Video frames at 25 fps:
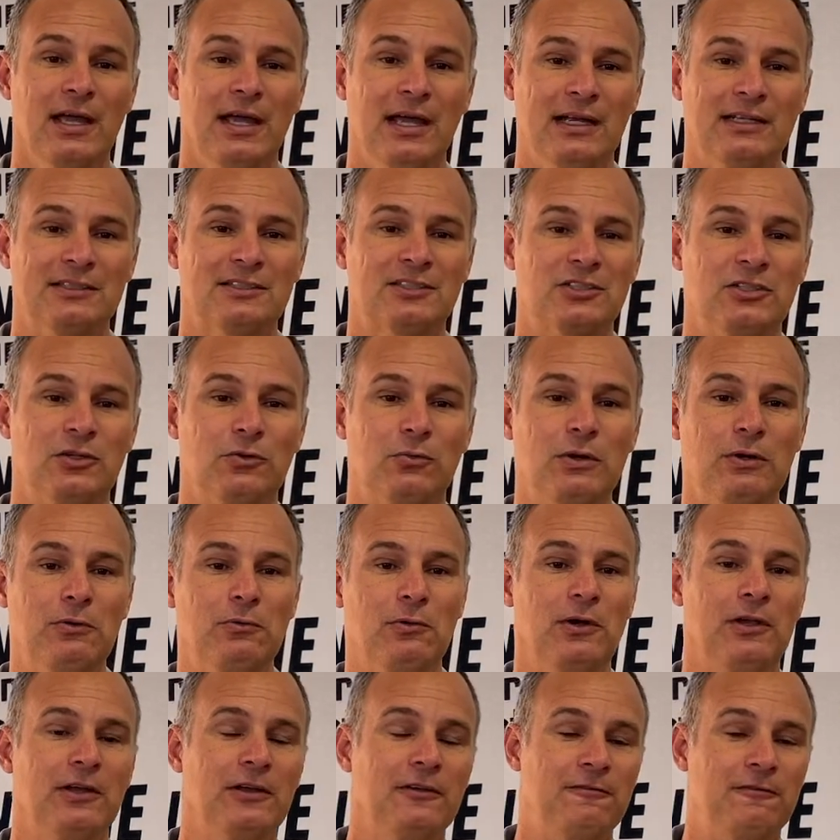And so we
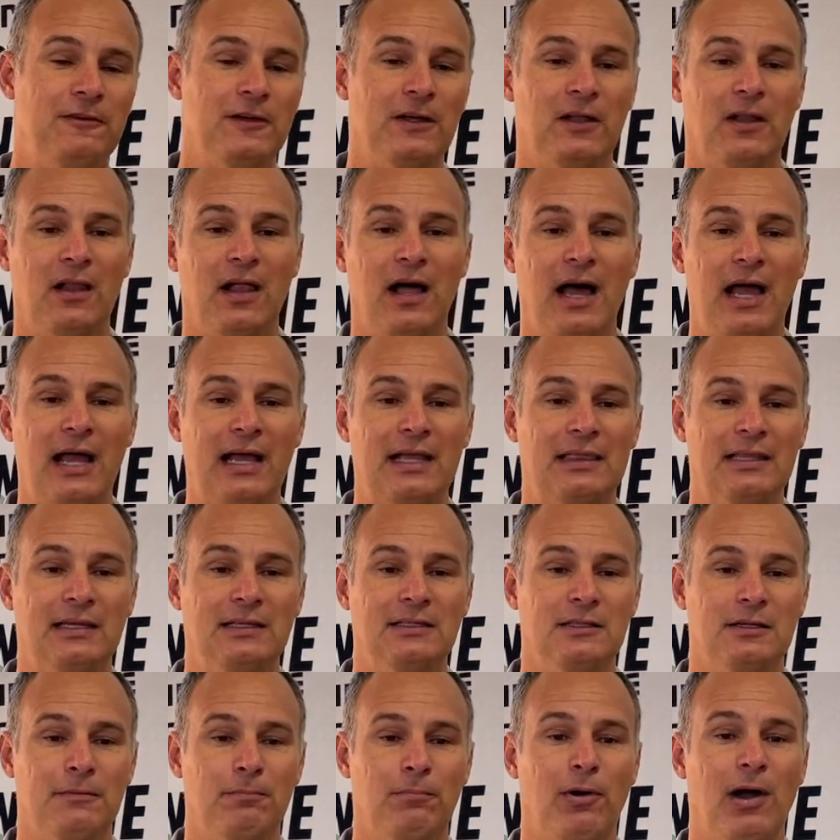really feel like
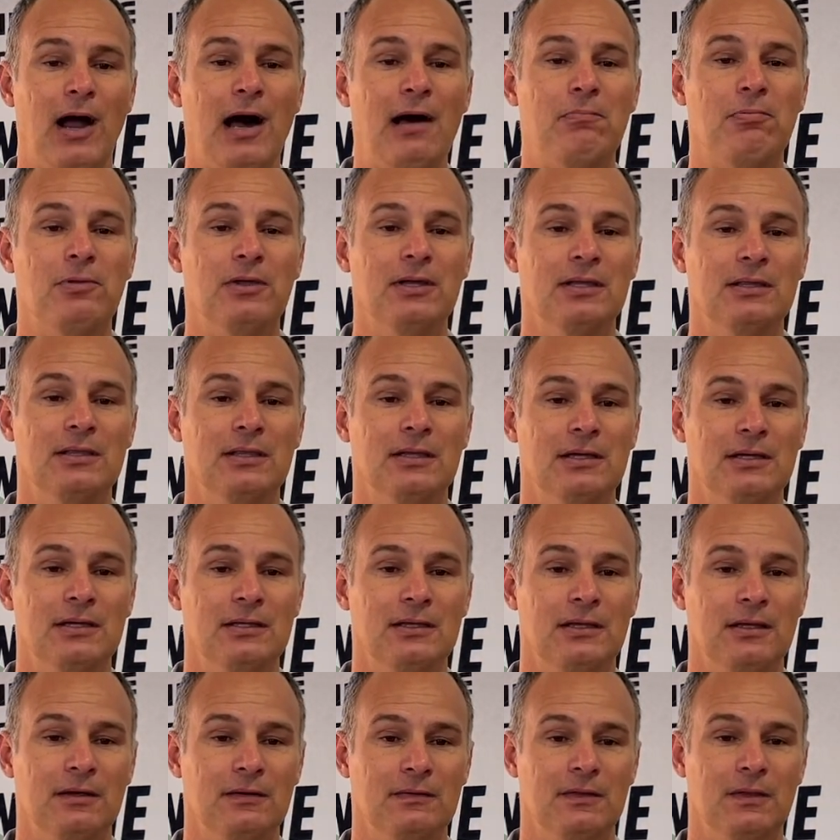that probably
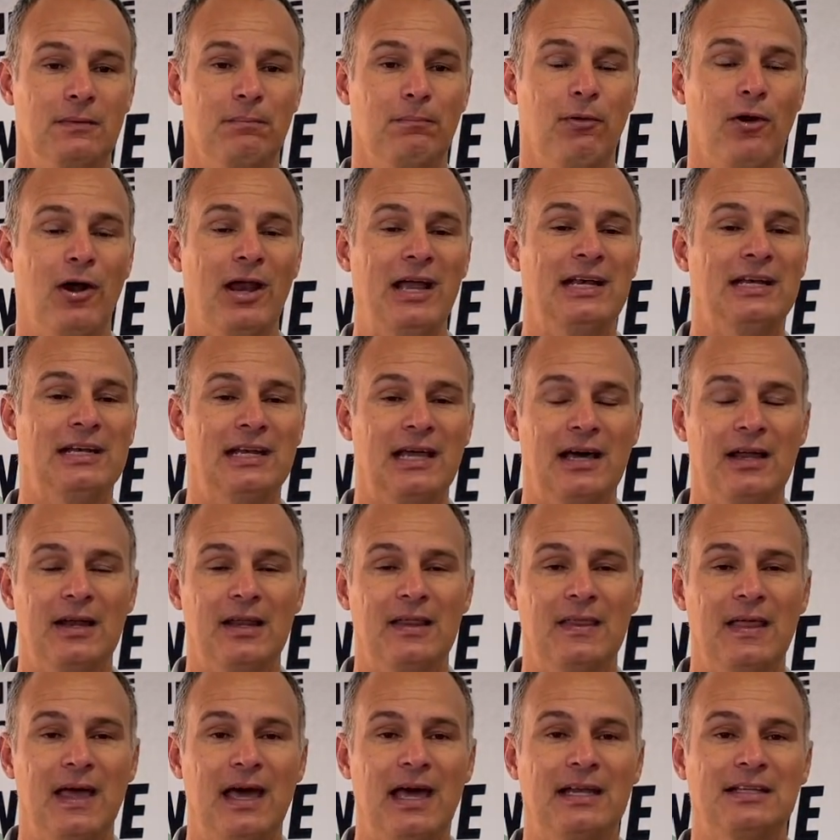the breakdown
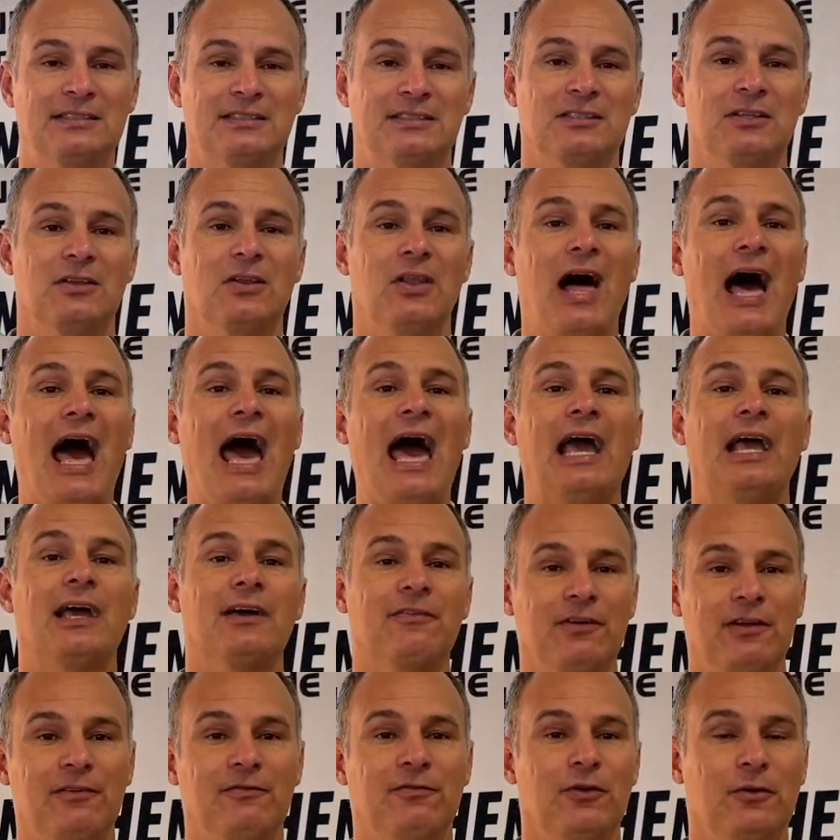in that is the lack
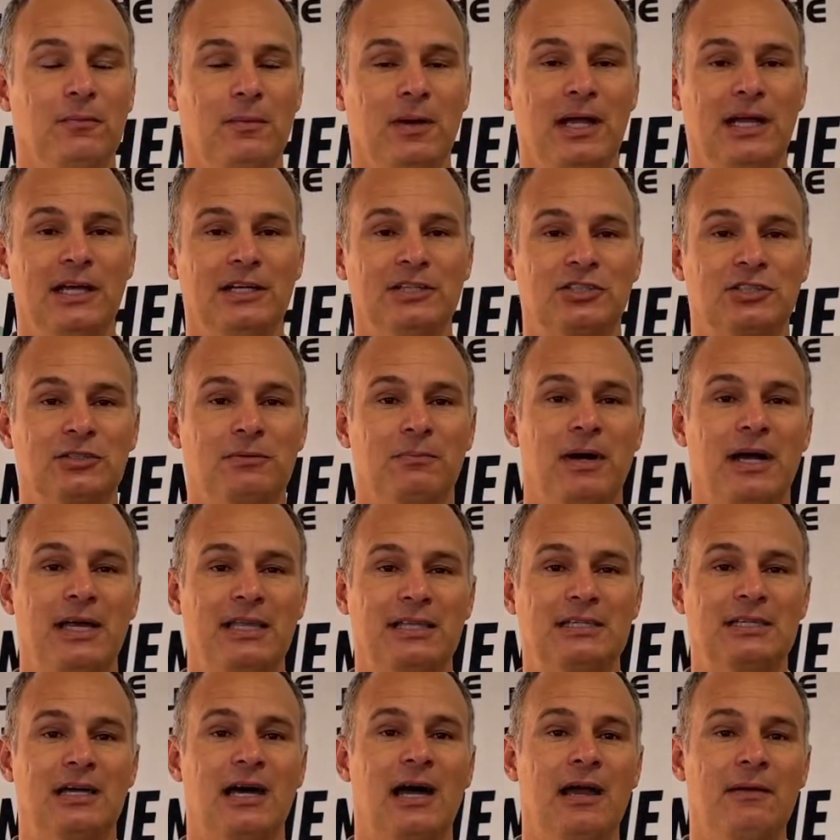of information. By
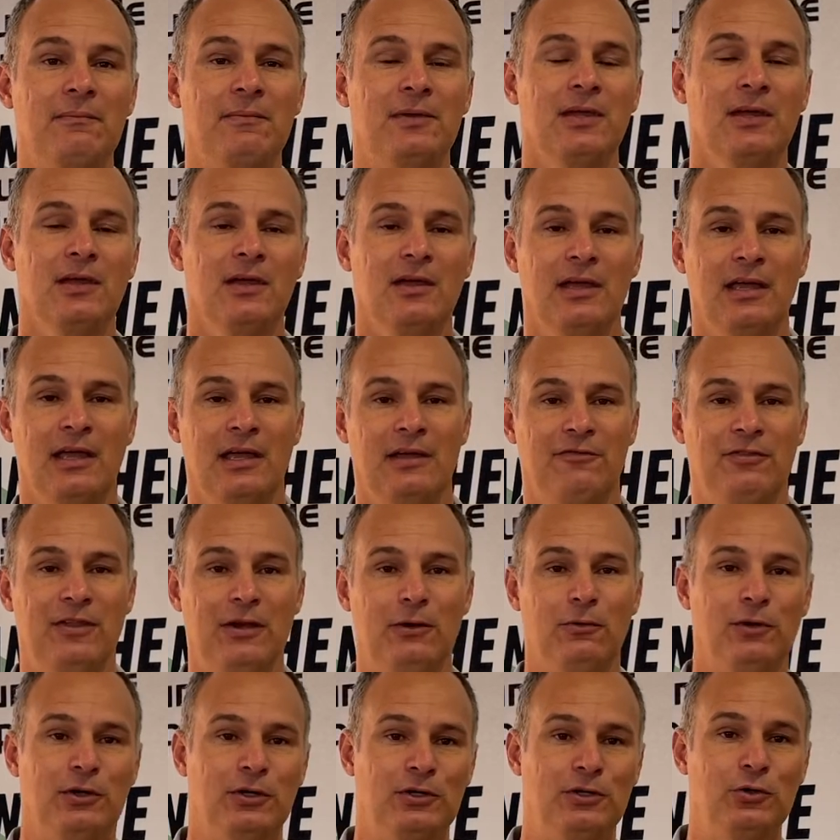the time, if they
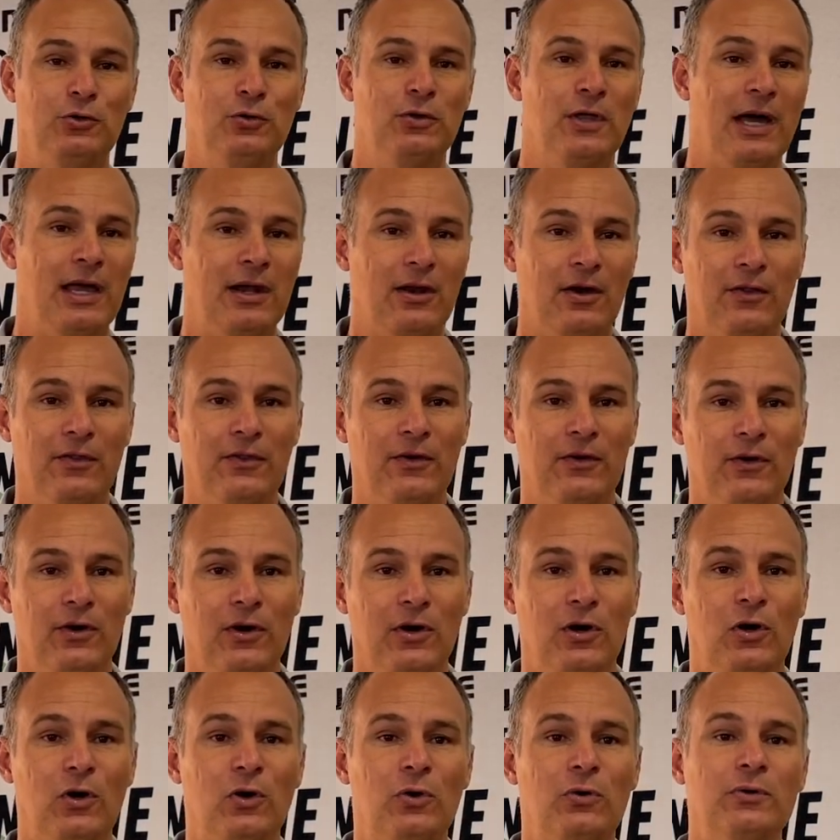were to do that on their
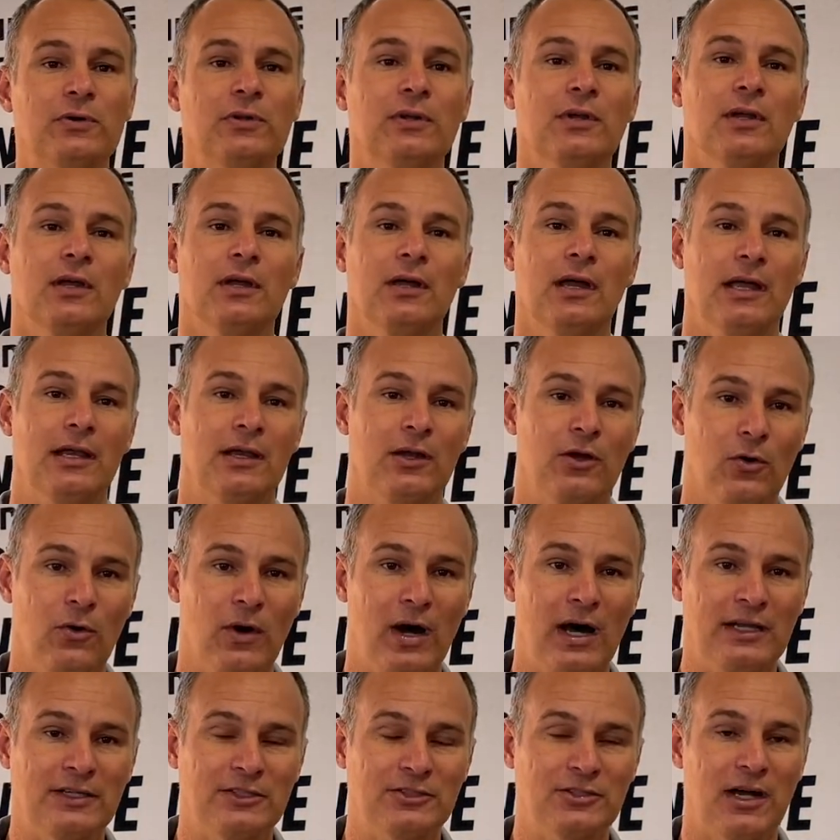own and go
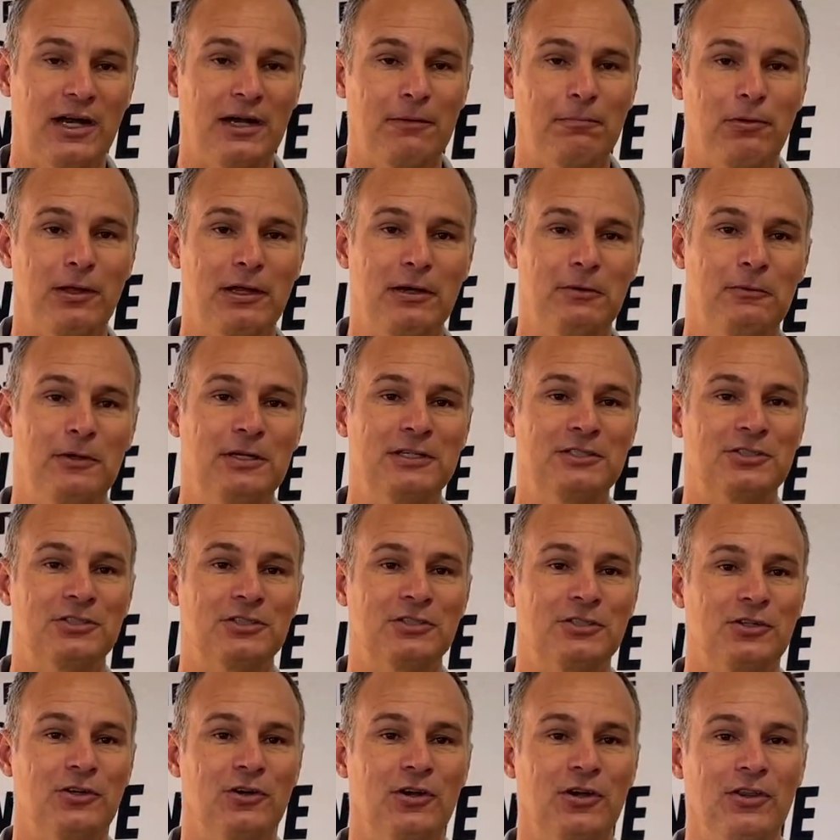out and try to play
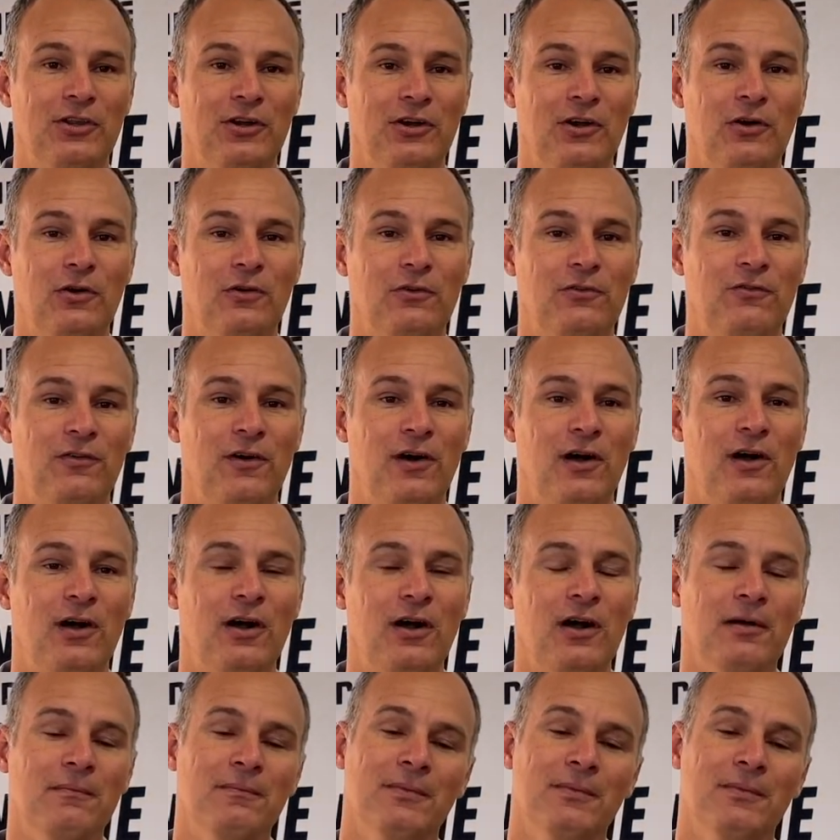researcher on their own farm,